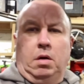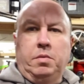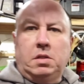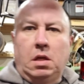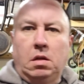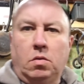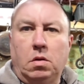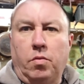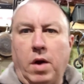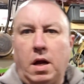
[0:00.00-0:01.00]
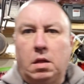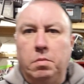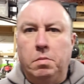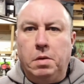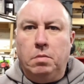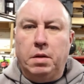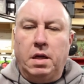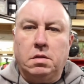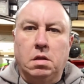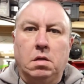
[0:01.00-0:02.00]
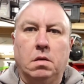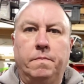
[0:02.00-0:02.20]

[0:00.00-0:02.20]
send out the rack to be bead blasted,